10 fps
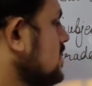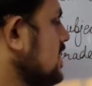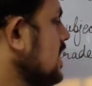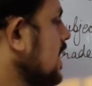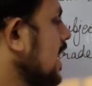
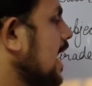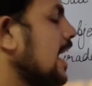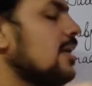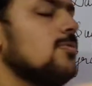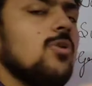see
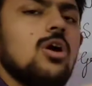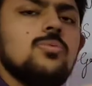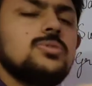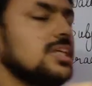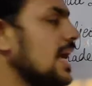
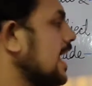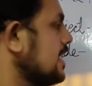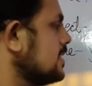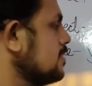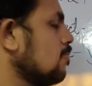adverbs
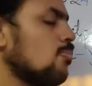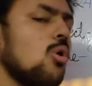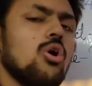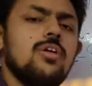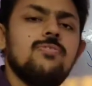as
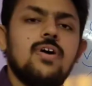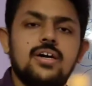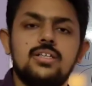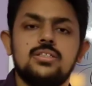modifiers.